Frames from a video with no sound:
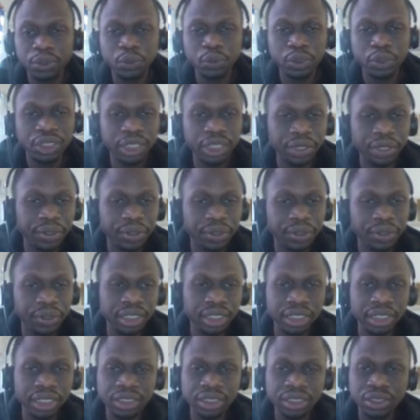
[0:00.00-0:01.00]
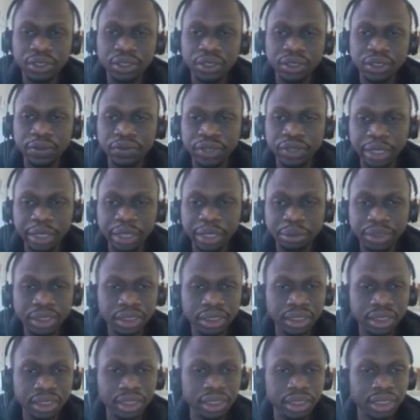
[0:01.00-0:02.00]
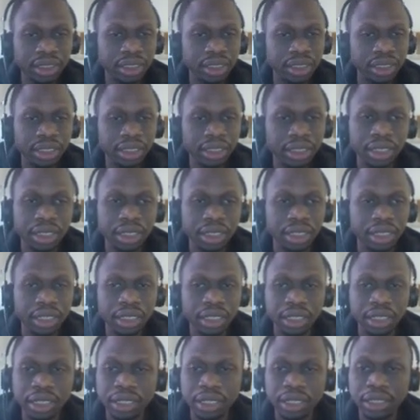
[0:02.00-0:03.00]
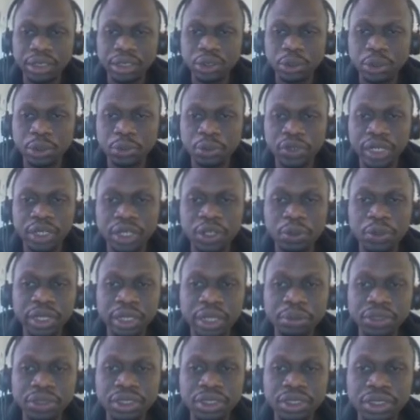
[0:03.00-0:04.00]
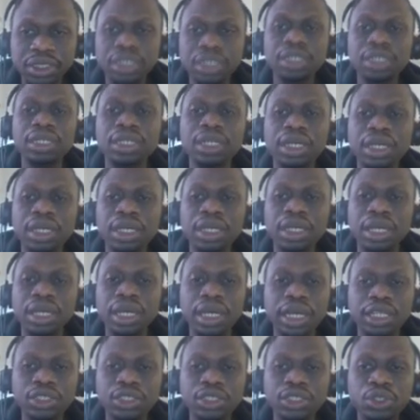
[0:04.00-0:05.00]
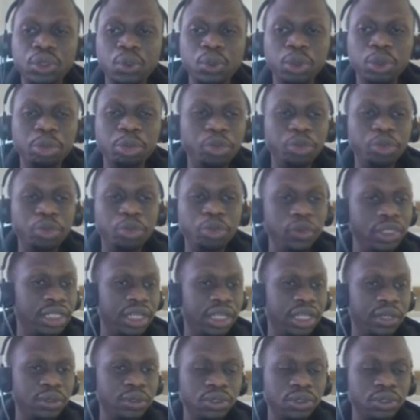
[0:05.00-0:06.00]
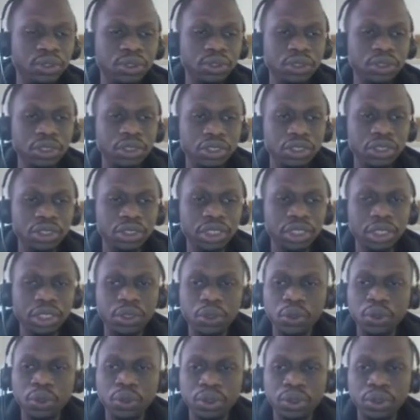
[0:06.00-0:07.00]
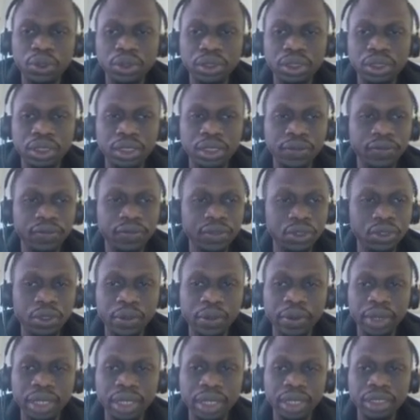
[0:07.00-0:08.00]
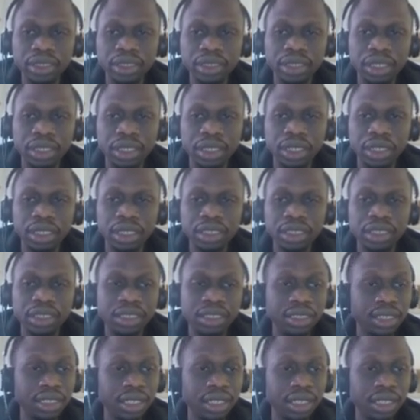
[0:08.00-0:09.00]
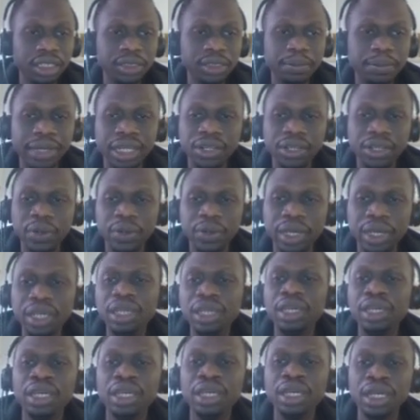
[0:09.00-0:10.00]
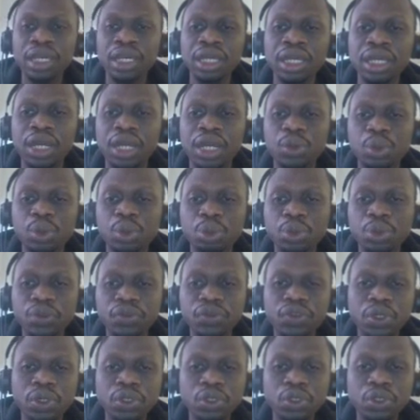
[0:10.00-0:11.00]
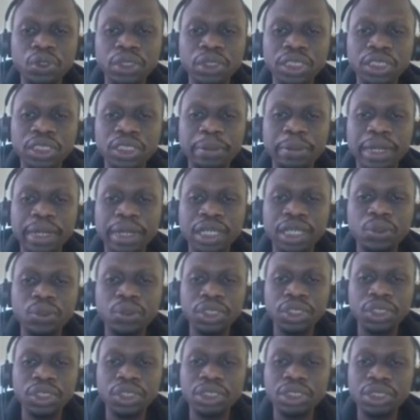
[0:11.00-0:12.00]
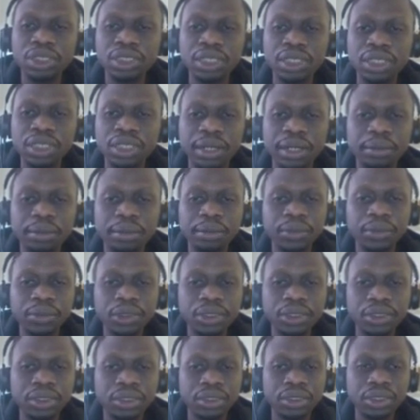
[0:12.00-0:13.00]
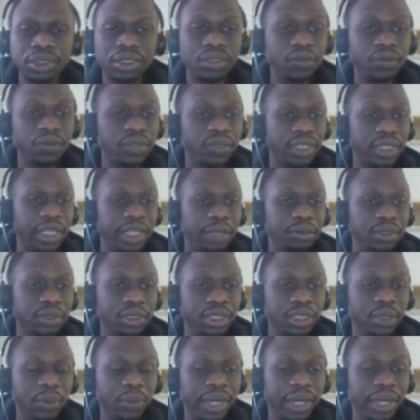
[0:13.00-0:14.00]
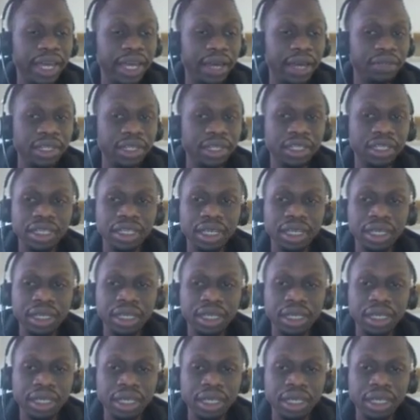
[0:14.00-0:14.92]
we generate a list of names, some random names, and so we print it out to just check if it's correct. This is a list, by the way, and we move on to this part, which is the three times that we have in a day: